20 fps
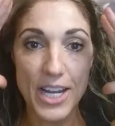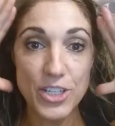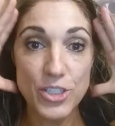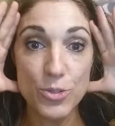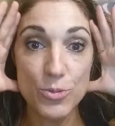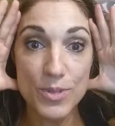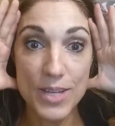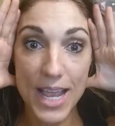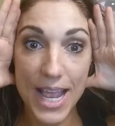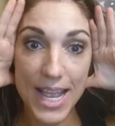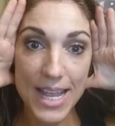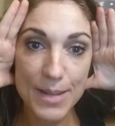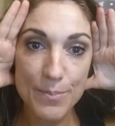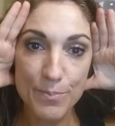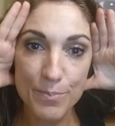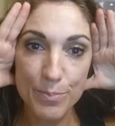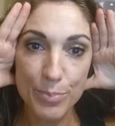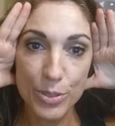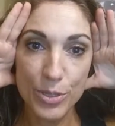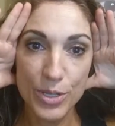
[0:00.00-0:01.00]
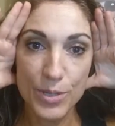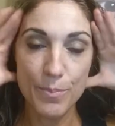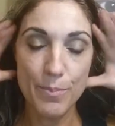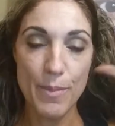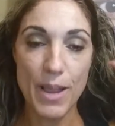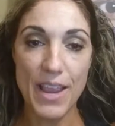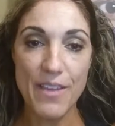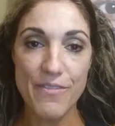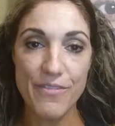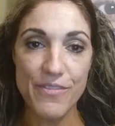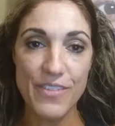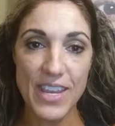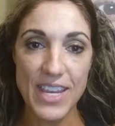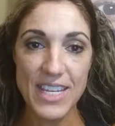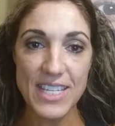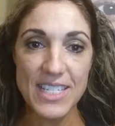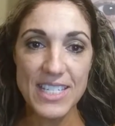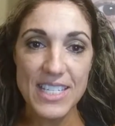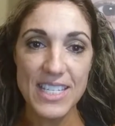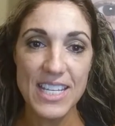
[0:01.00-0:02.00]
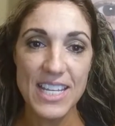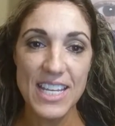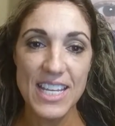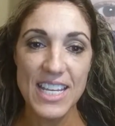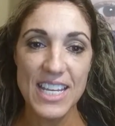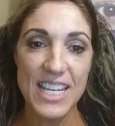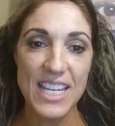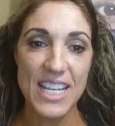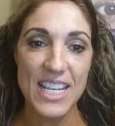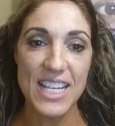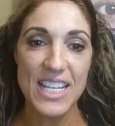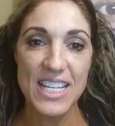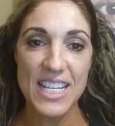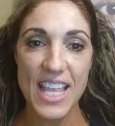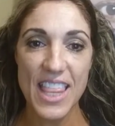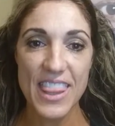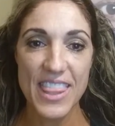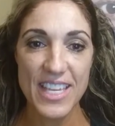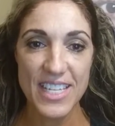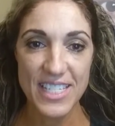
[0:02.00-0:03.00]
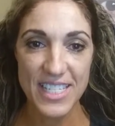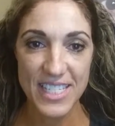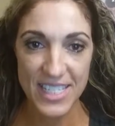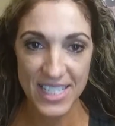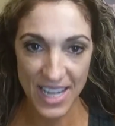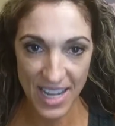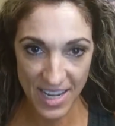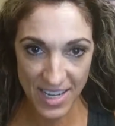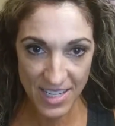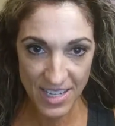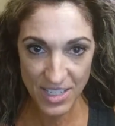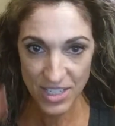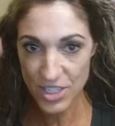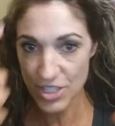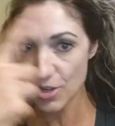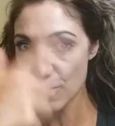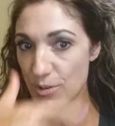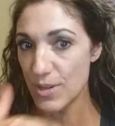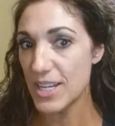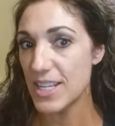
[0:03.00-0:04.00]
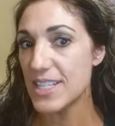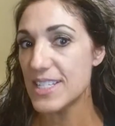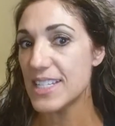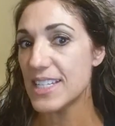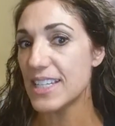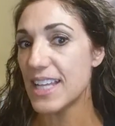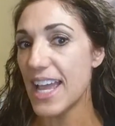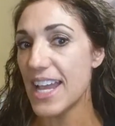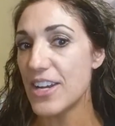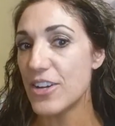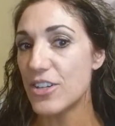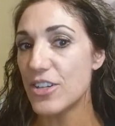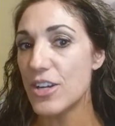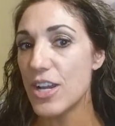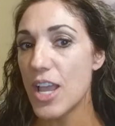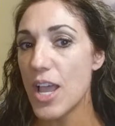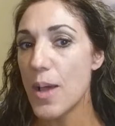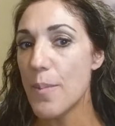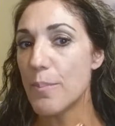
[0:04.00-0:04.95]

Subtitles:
I do not put my face in the sun, so it is lighter,